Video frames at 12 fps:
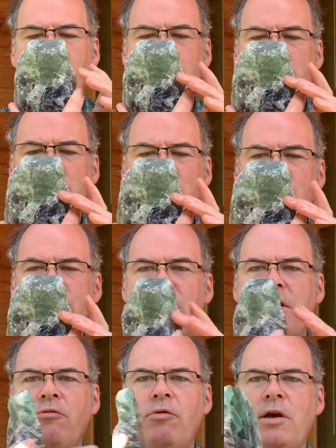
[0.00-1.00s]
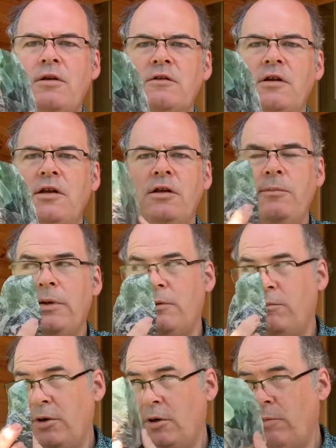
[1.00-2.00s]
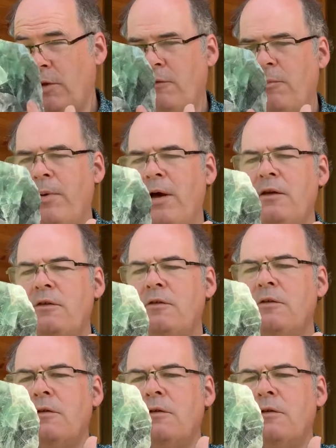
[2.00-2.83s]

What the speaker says: mostly green. There's a little bit of purple at the base.